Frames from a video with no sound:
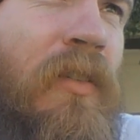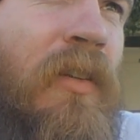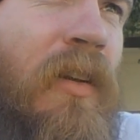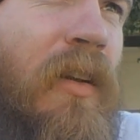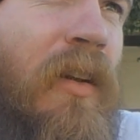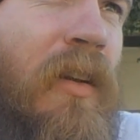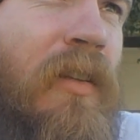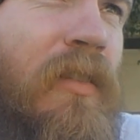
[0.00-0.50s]
and
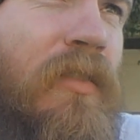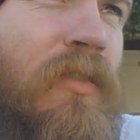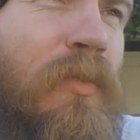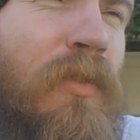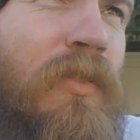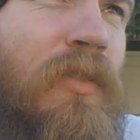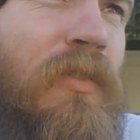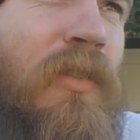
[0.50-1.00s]
I kind of just
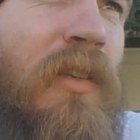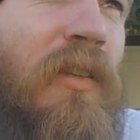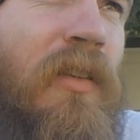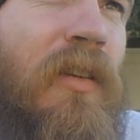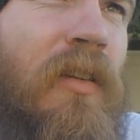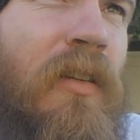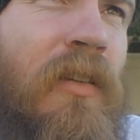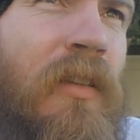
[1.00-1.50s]
was using
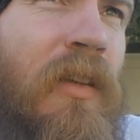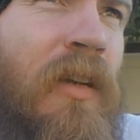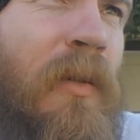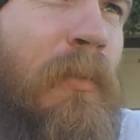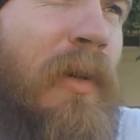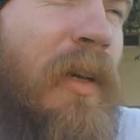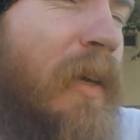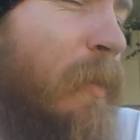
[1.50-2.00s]
the
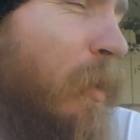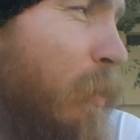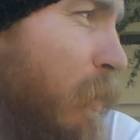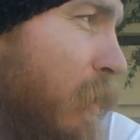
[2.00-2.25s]
online Bible,